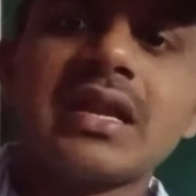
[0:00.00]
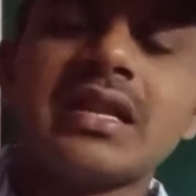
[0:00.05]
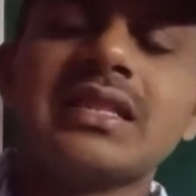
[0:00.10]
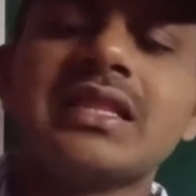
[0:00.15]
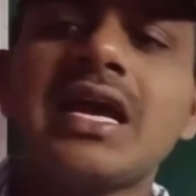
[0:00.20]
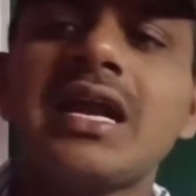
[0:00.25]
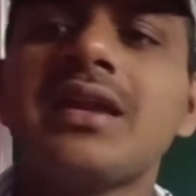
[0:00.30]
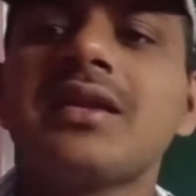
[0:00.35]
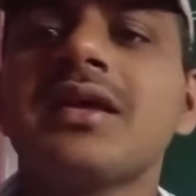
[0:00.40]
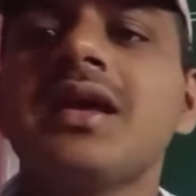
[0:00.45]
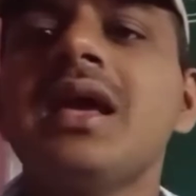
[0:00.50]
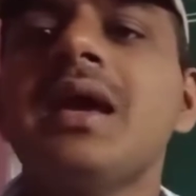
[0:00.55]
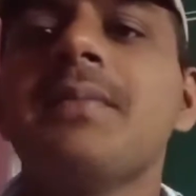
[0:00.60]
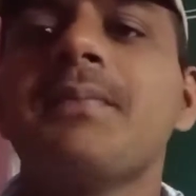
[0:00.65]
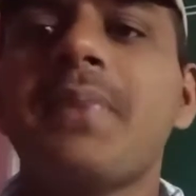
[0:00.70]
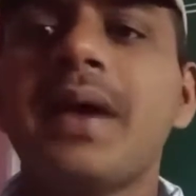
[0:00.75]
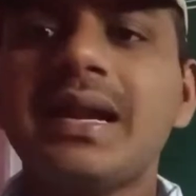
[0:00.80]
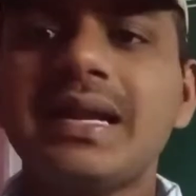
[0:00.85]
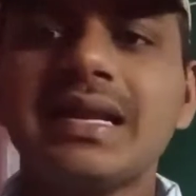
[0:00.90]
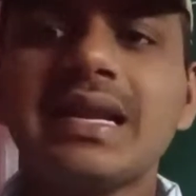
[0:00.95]
In that
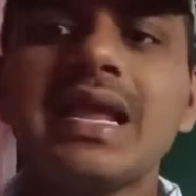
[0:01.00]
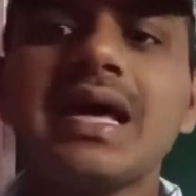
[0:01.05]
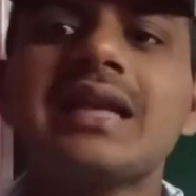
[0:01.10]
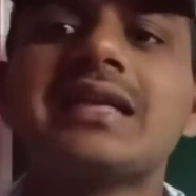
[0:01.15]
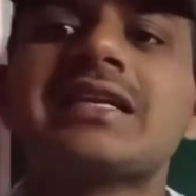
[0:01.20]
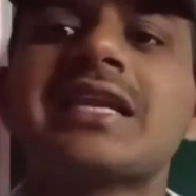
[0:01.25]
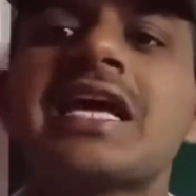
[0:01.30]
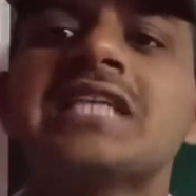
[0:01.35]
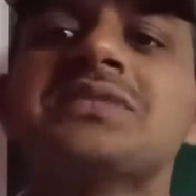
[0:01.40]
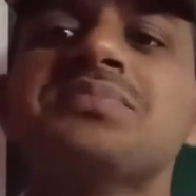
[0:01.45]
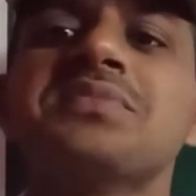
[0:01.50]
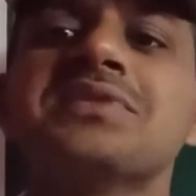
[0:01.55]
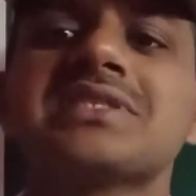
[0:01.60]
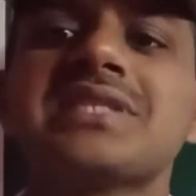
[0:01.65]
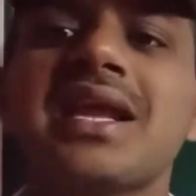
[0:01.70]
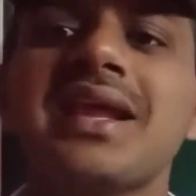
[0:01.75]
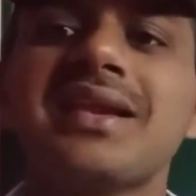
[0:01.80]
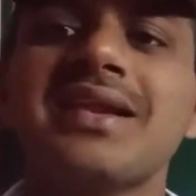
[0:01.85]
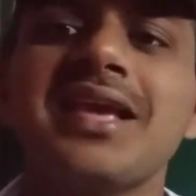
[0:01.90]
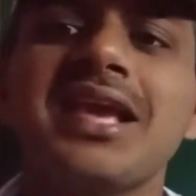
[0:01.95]
particular
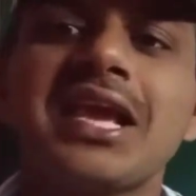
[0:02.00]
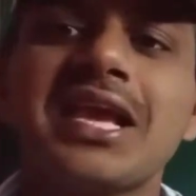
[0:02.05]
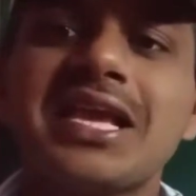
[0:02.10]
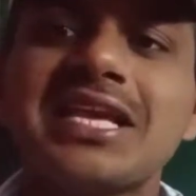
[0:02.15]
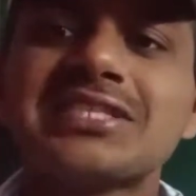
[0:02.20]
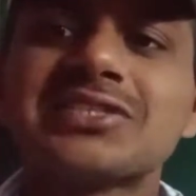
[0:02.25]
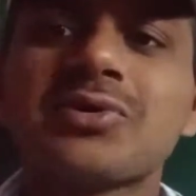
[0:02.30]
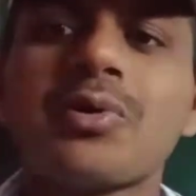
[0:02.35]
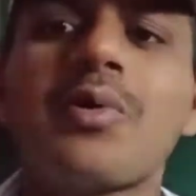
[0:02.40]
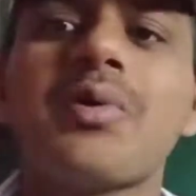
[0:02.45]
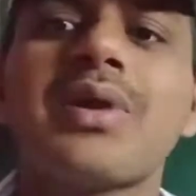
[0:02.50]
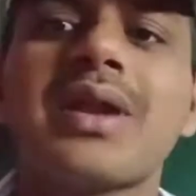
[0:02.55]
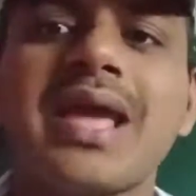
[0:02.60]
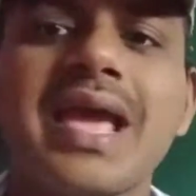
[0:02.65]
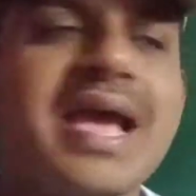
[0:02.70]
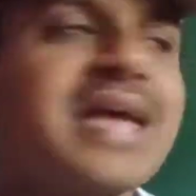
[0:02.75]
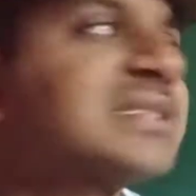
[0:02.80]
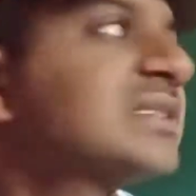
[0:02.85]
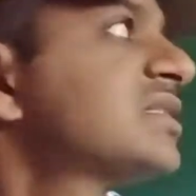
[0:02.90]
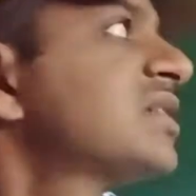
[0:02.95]
transmission line is called
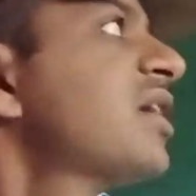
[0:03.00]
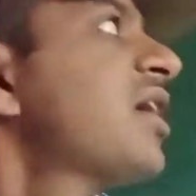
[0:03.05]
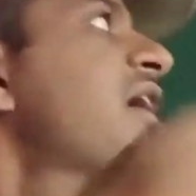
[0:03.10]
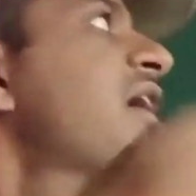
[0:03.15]
as